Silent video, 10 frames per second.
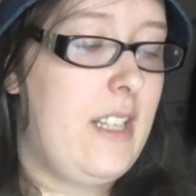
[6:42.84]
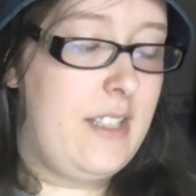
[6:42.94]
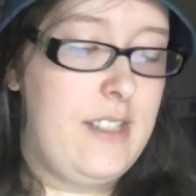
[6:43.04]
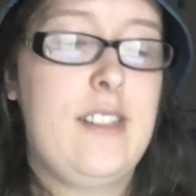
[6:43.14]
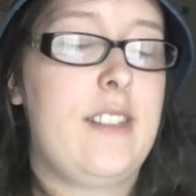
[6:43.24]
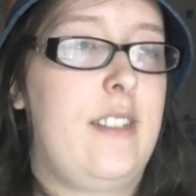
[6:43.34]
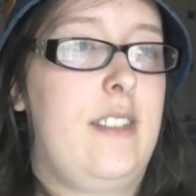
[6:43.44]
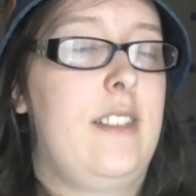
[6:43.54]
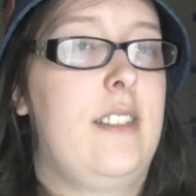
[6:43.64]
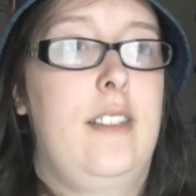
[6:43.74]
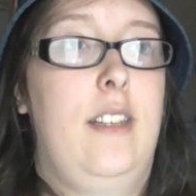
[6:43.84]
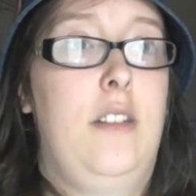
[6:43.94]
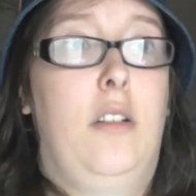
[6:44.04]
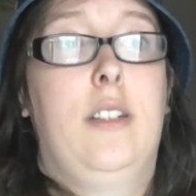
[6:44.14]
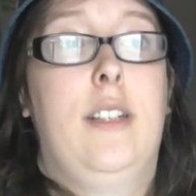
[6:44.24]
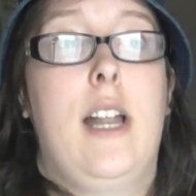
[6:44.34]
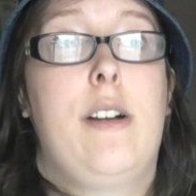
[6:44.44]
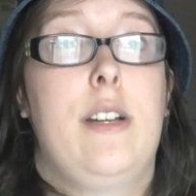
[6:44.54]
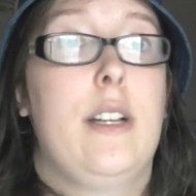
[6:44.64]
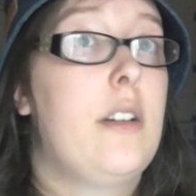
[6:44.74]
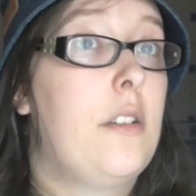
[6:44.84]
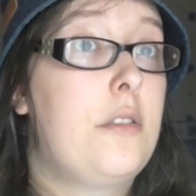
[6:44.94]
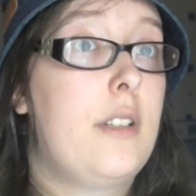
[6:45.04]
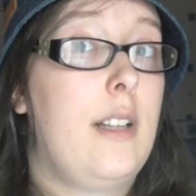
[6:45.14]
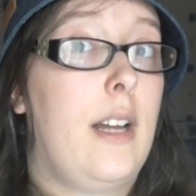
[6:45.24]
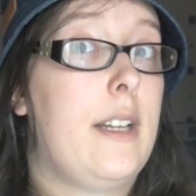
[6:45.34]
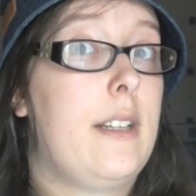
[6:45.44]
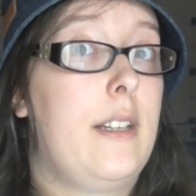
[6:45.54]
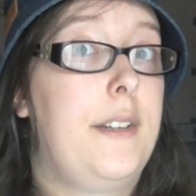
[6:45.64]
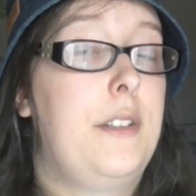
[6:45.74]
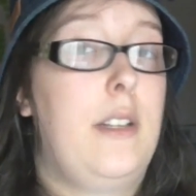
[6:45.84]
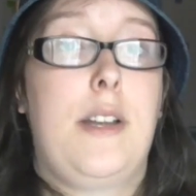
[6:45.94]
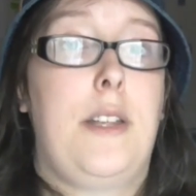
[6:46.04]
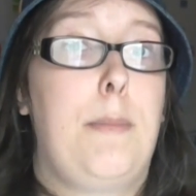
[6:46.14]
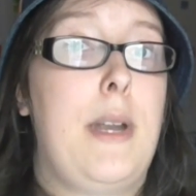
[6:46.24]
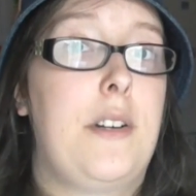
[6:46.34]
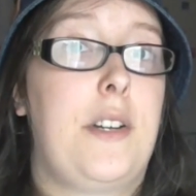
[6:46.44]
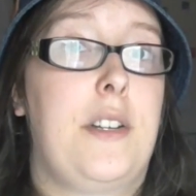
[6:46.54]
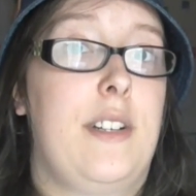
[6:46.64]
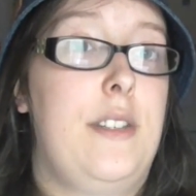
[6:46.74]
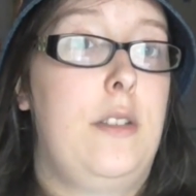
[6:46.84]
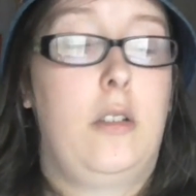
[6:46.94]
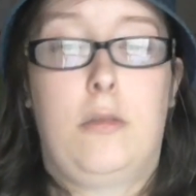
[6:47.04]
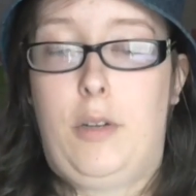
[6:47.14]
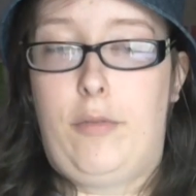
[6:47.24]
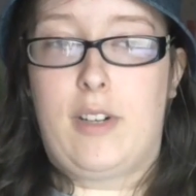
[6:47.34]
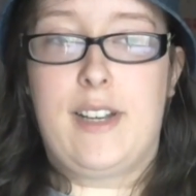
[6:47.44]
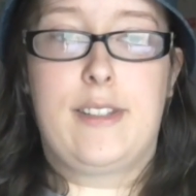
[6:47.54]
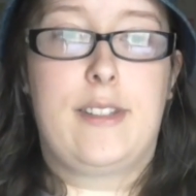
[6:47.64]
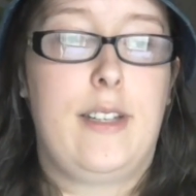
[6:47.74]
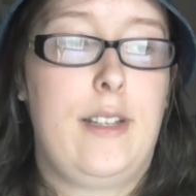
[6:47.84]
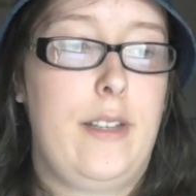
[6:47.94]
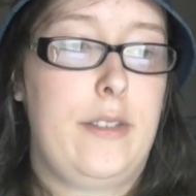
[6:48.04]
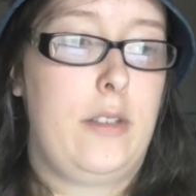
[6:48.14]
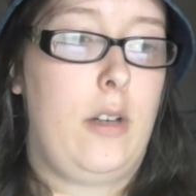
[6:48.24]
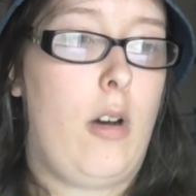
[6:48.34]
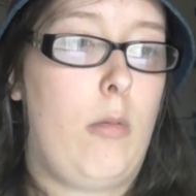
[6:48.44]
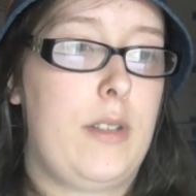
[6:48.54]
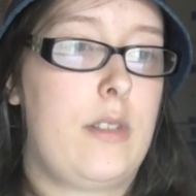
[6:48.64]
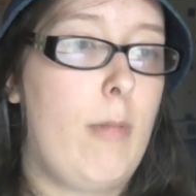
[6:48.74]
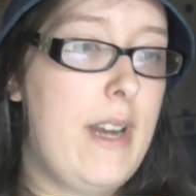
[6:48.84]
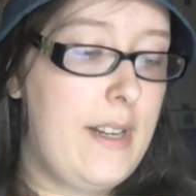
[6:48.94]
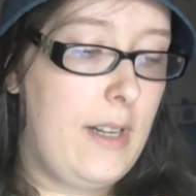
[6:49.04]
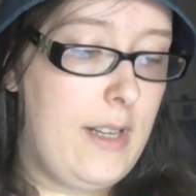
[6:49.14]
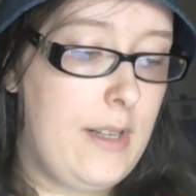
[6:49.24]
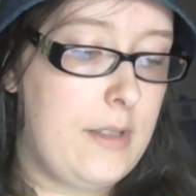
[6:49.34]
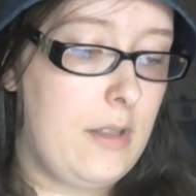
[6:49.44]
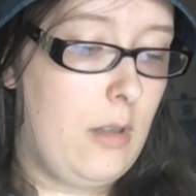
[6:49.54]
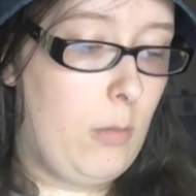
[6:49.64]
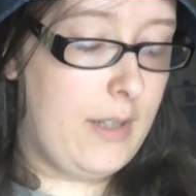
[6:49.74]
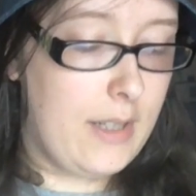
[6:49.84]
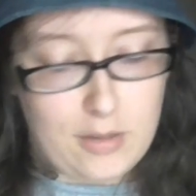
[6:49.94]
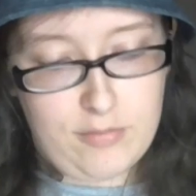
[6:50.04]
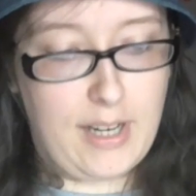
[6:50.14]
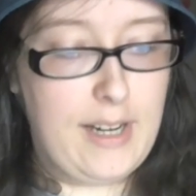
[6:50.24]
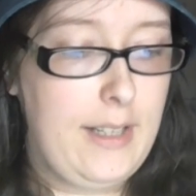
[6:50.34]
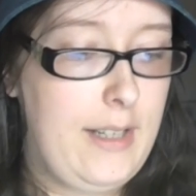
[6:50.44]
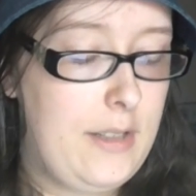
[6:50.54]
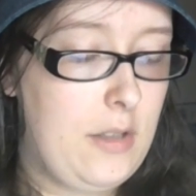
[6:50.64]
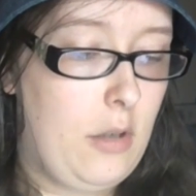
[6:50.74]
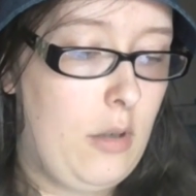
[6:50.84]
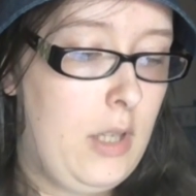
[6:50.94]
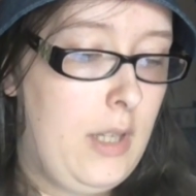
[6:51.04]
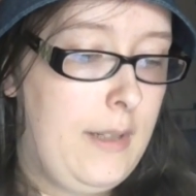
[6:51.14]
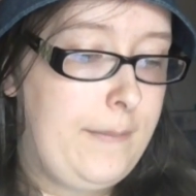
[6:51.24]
it's just an ordinary country like you uh, know, like America is, or what France is, or what Sweden is, or what Israel is, or